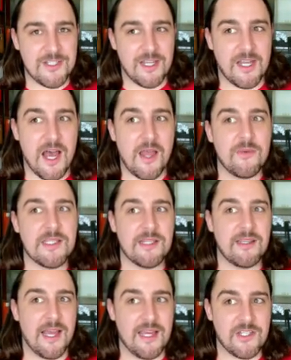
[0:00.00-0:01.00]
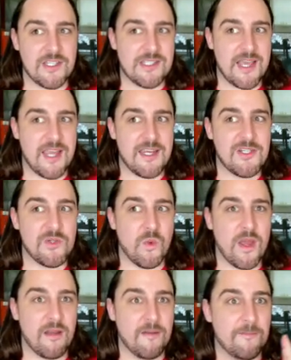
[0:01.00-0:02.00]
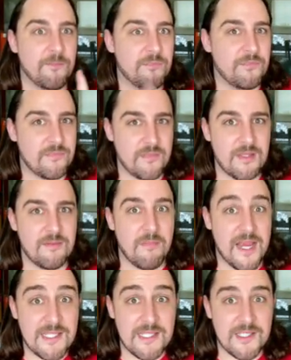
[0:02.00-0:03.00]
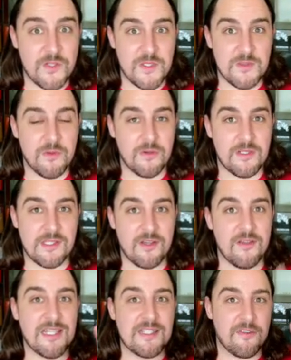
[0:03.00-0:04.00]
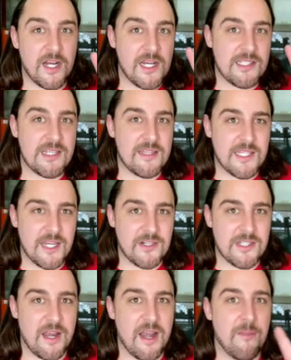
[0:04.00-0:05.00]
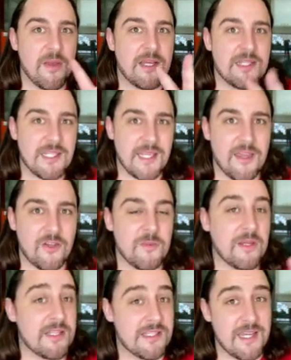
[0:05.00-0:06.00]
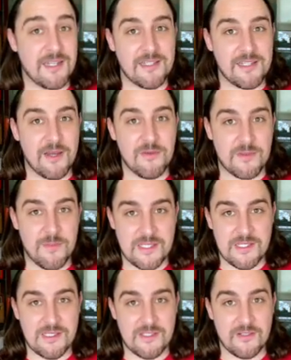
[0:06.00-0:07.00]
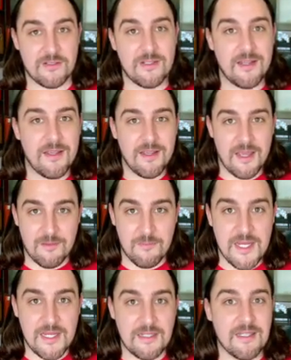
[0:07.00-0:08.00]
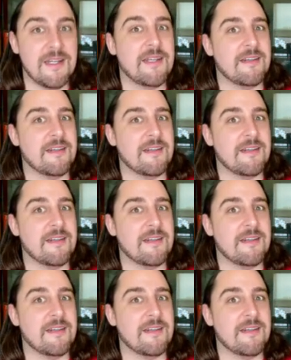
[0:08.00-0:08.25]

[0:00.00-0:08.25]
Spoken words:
Like, I was Elijah's age when my sister was born. So it's funny to see their dynamic together, because technically that was my sister and me.